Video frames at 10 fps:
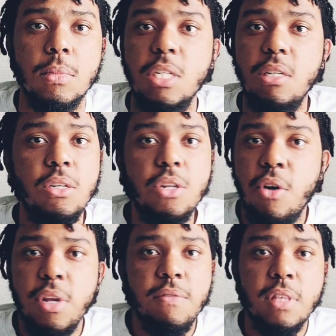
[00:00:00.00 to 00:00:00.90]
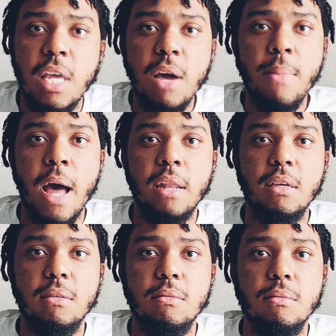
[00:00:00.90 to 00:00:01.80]
You don't even think about it.
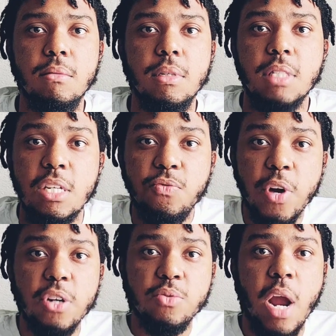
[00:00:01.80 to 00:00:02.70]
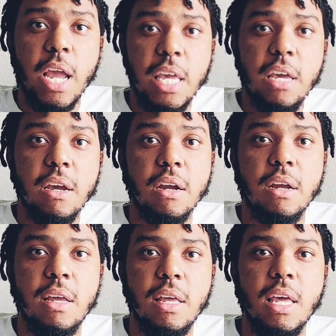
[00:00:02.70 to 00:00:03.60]
This verse right here
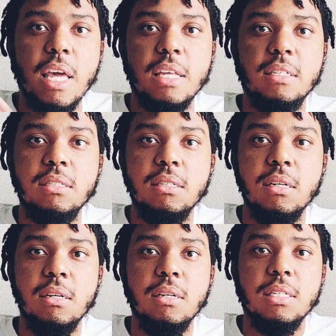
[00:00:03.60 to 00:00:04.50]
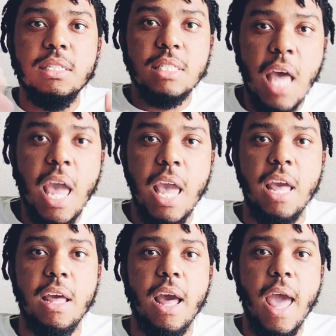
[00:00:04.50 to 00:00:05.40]
is
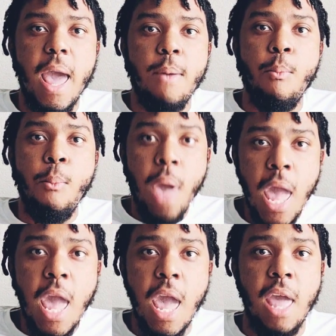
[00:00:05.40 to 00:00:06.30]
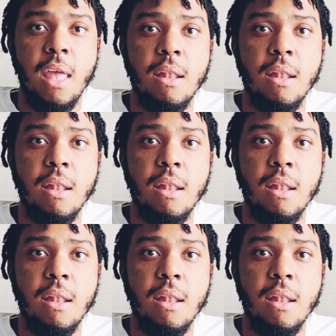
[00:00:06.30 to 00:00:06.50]
saying a man